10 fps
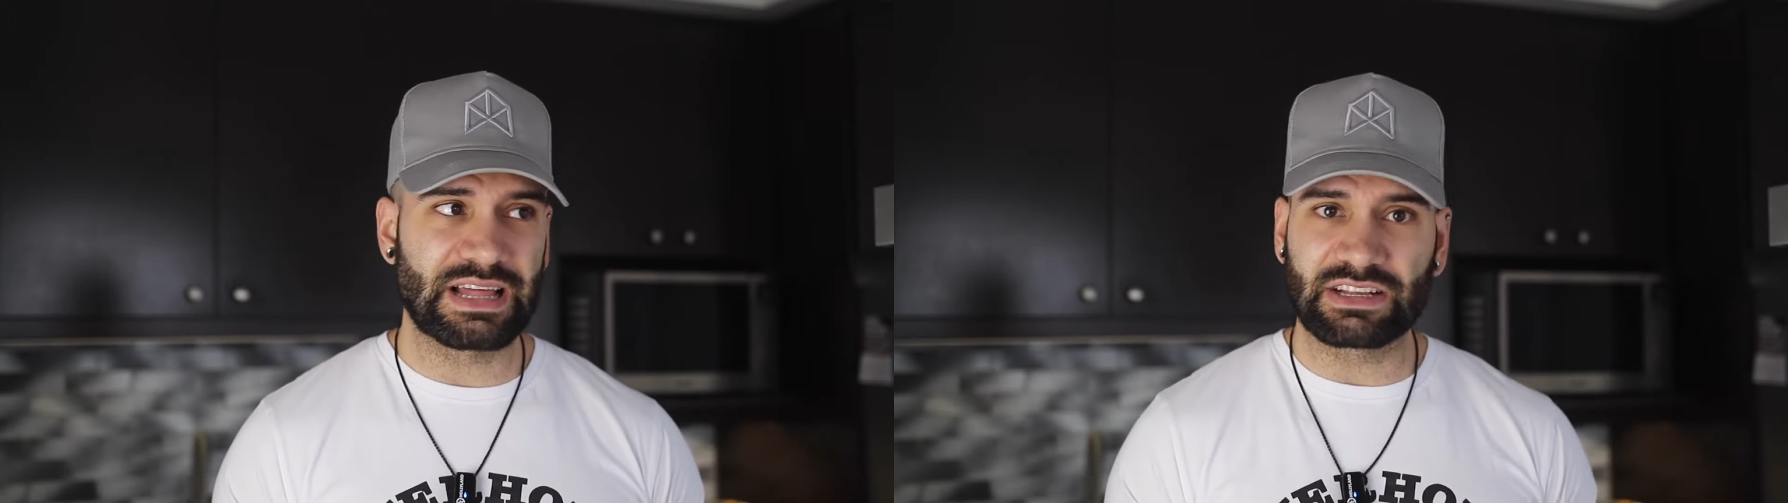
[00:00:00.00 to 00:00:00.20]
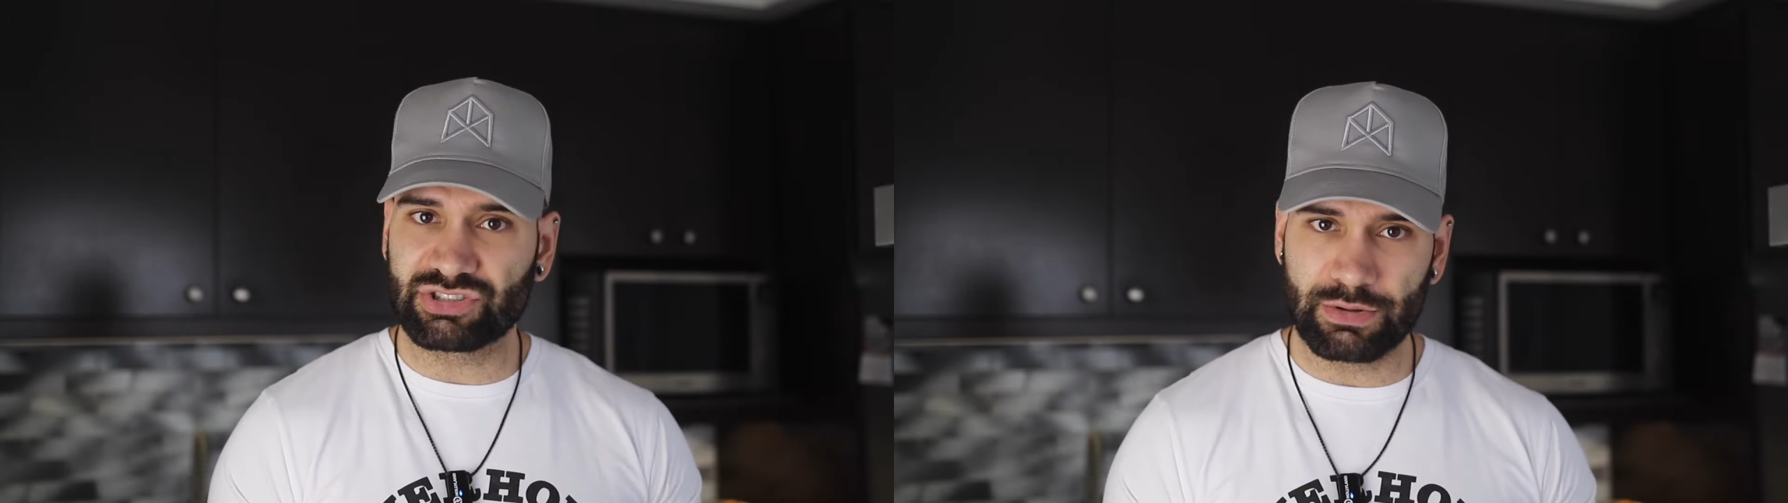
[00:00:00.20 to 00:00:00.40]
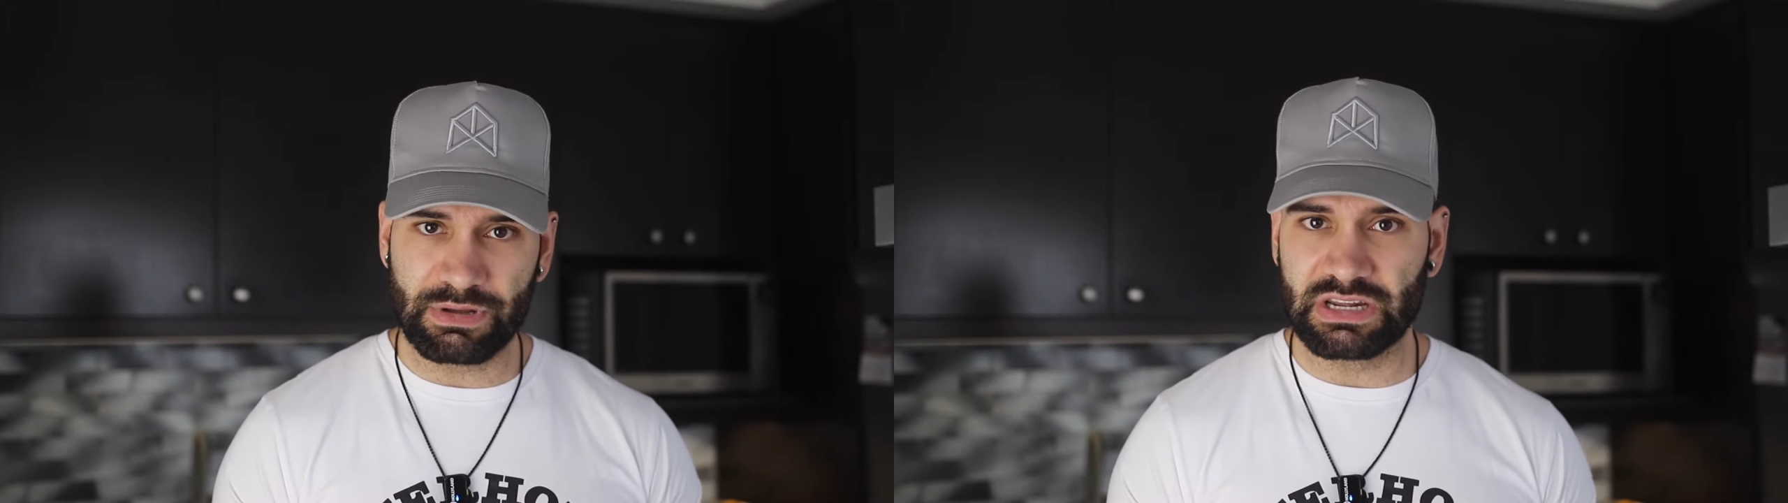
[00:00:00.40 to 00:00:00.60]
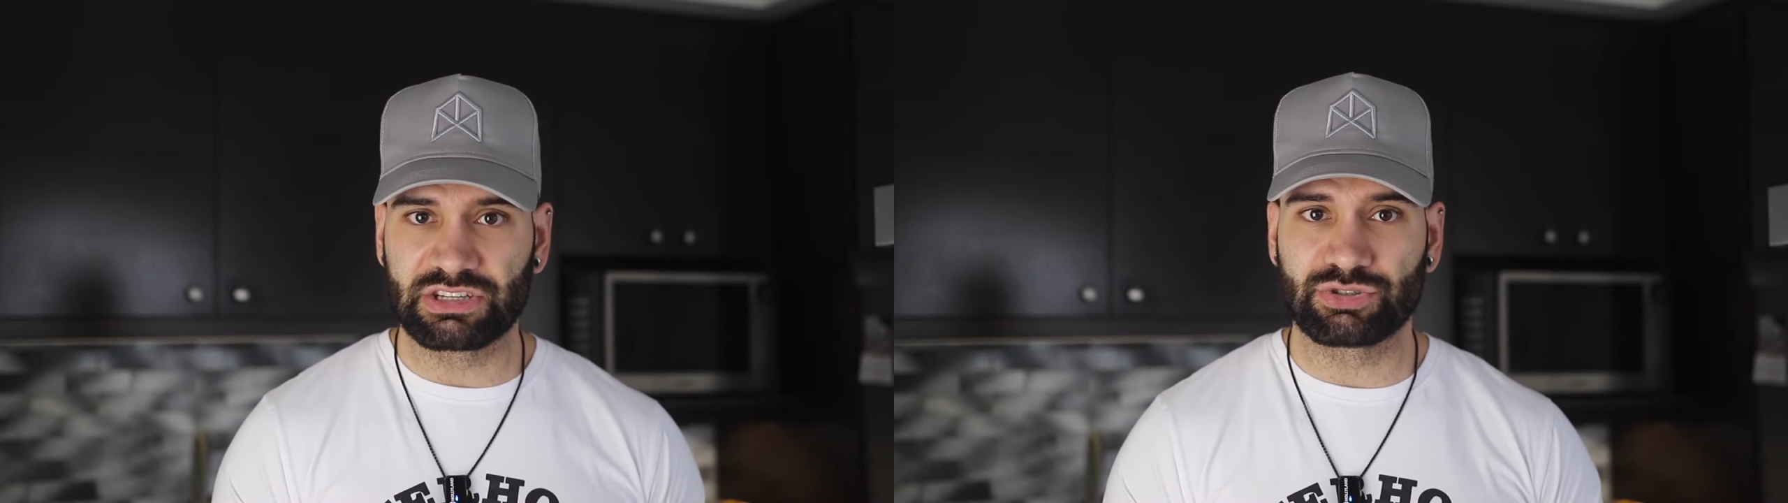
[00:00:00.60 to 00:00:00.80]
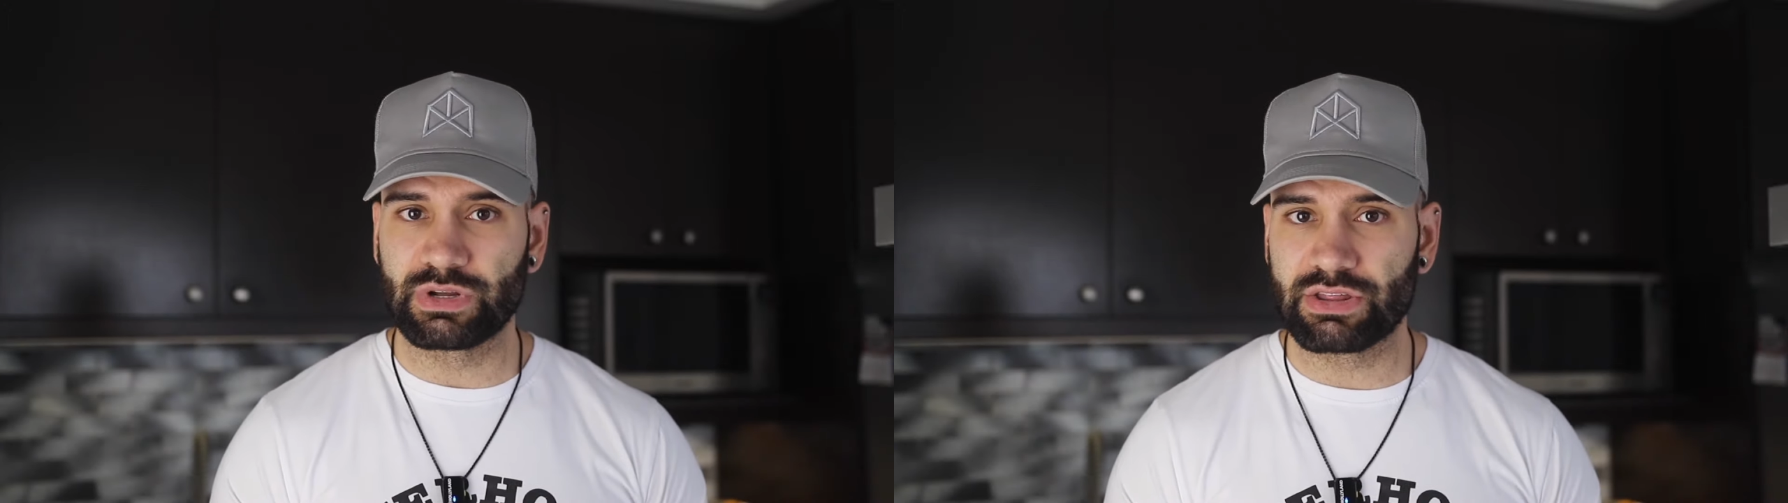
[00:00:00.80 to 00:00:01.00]
that shouldn't be an
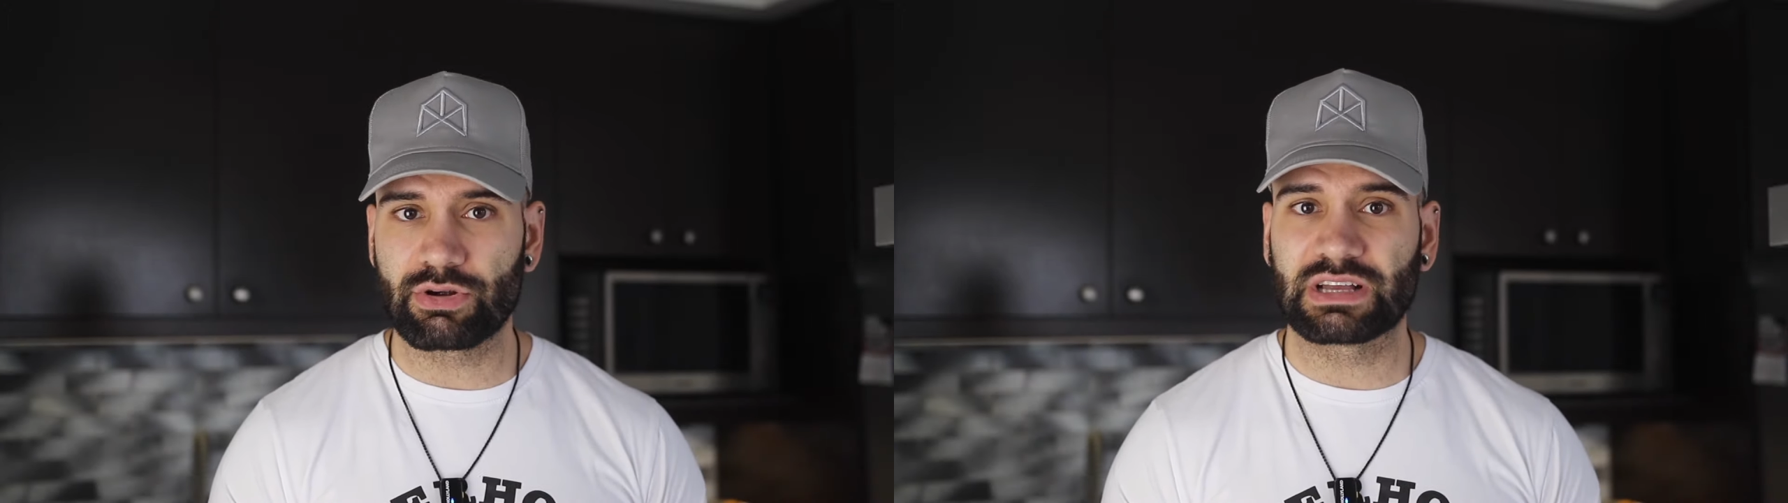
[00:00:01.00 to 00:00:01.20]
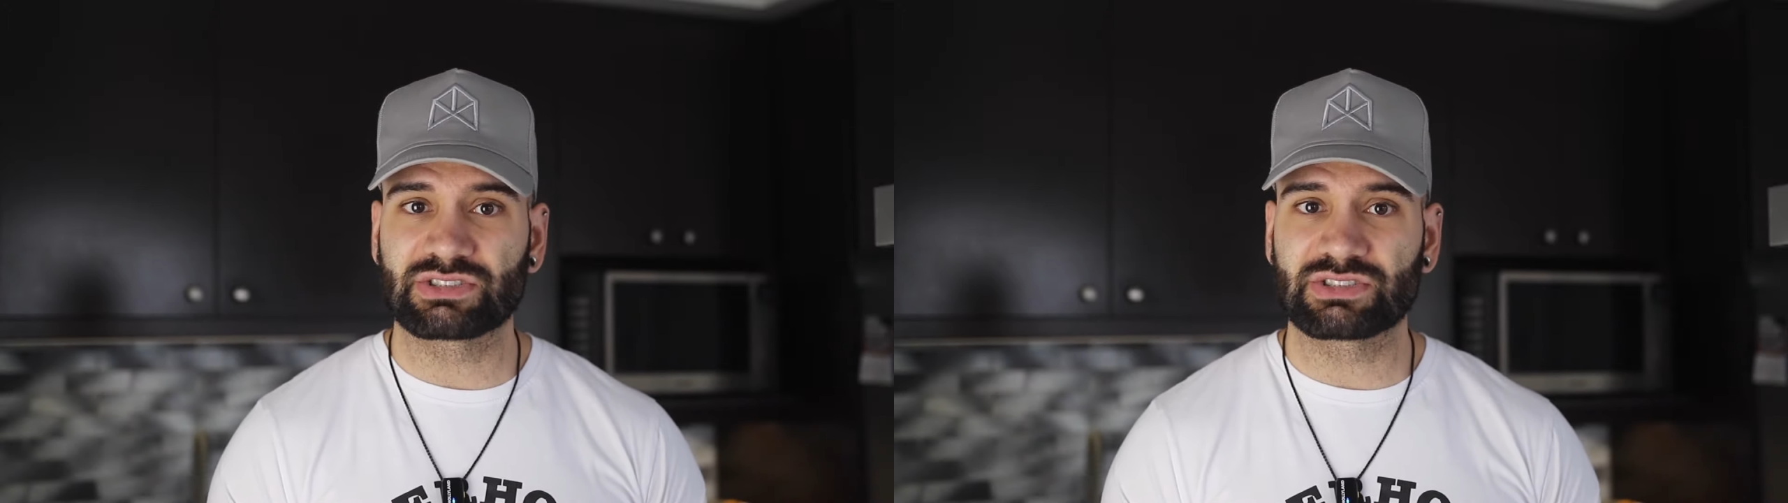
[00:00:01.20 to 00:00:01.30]
issue either,